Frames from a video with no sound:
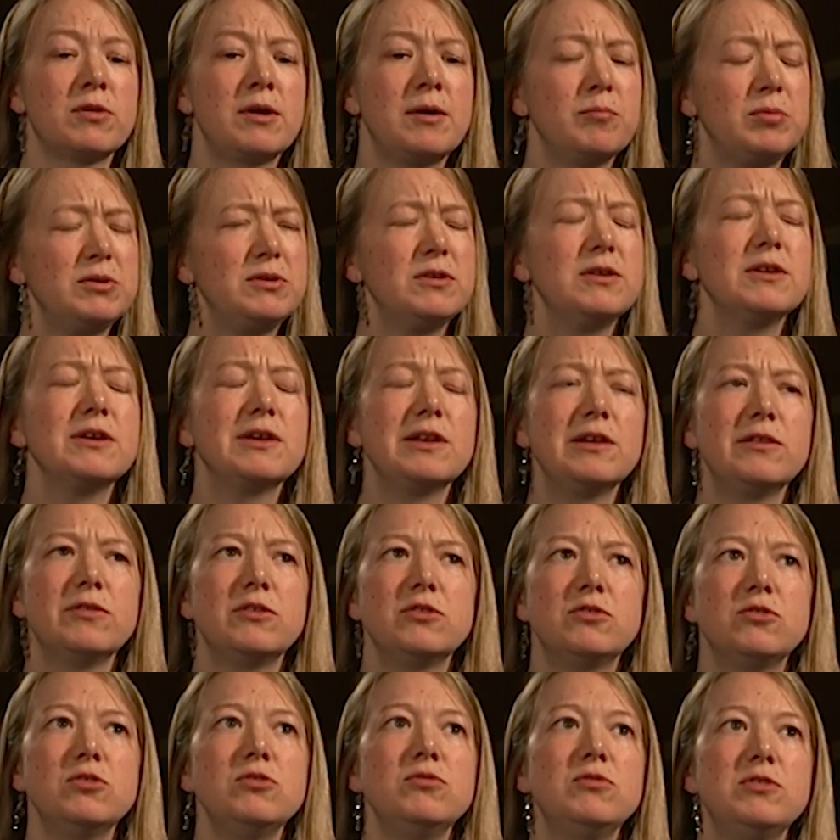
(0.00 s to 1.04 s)
particularly the
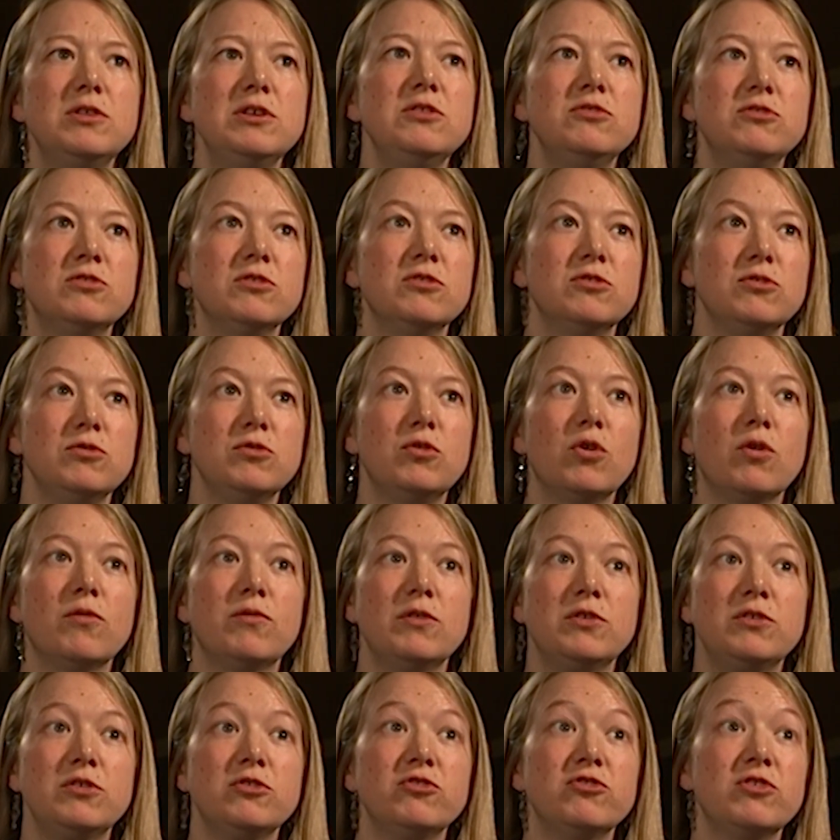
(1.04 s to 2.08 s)
two teachers who'd
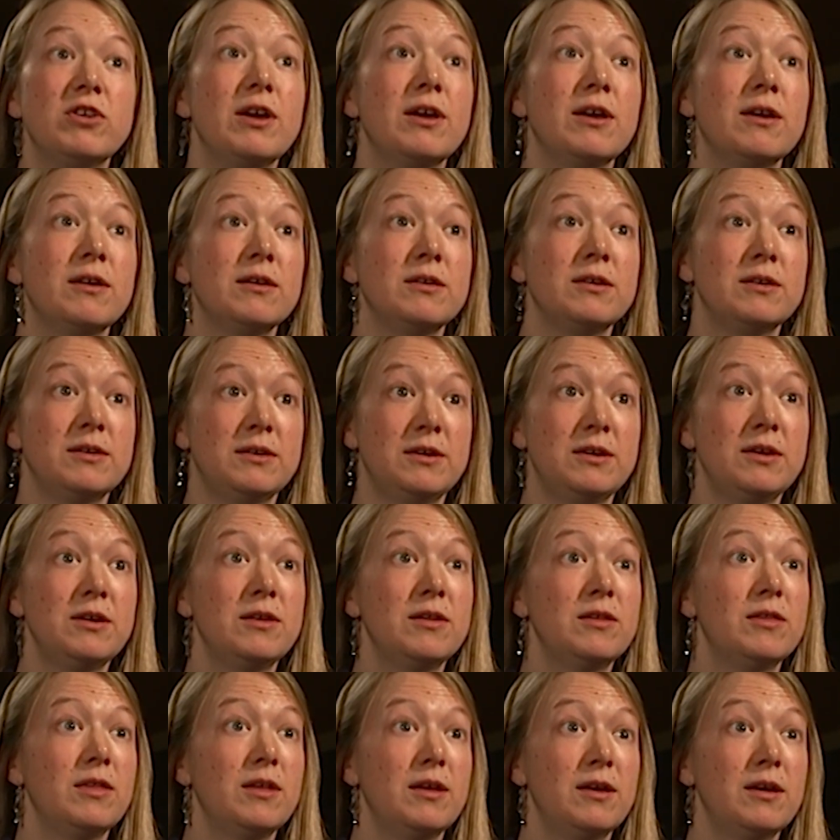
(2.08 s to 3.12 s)
offered to share
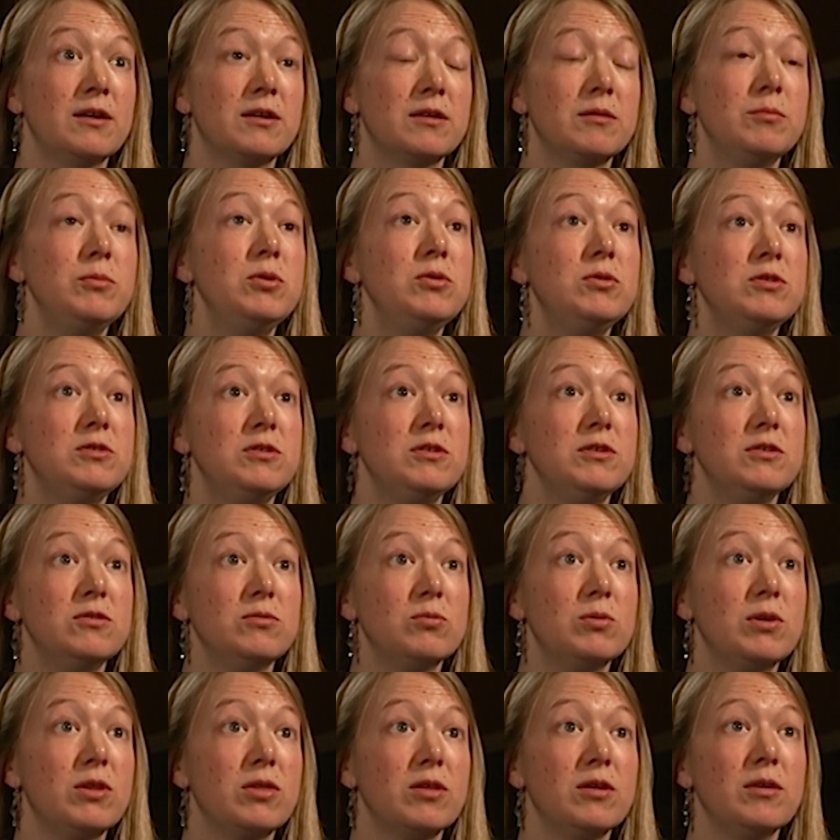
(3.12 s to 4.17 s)
their communities
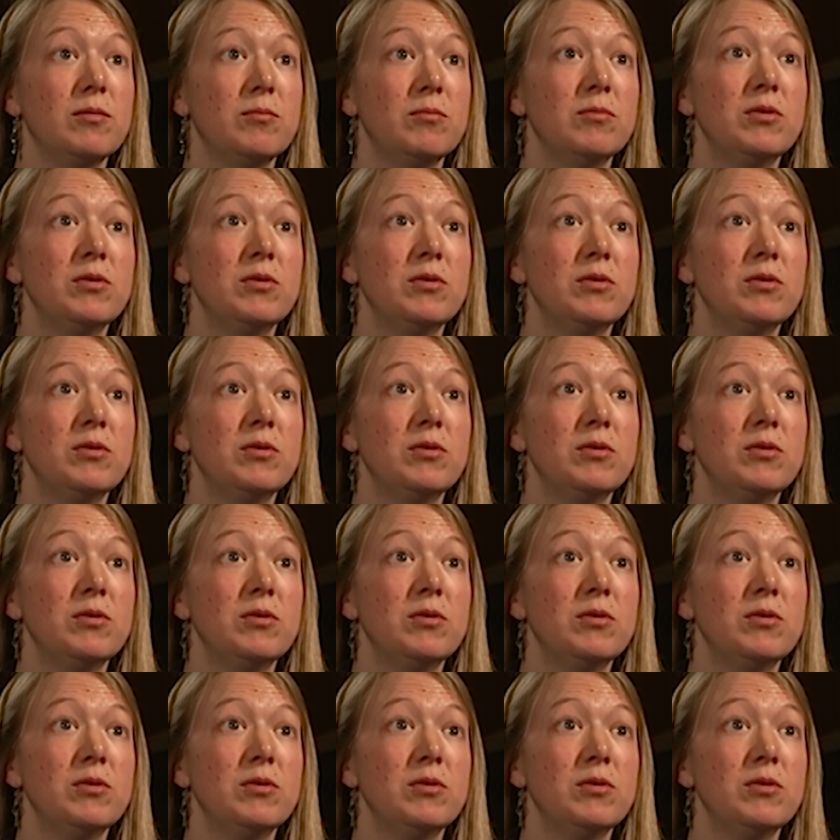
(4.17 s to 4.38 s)
with him.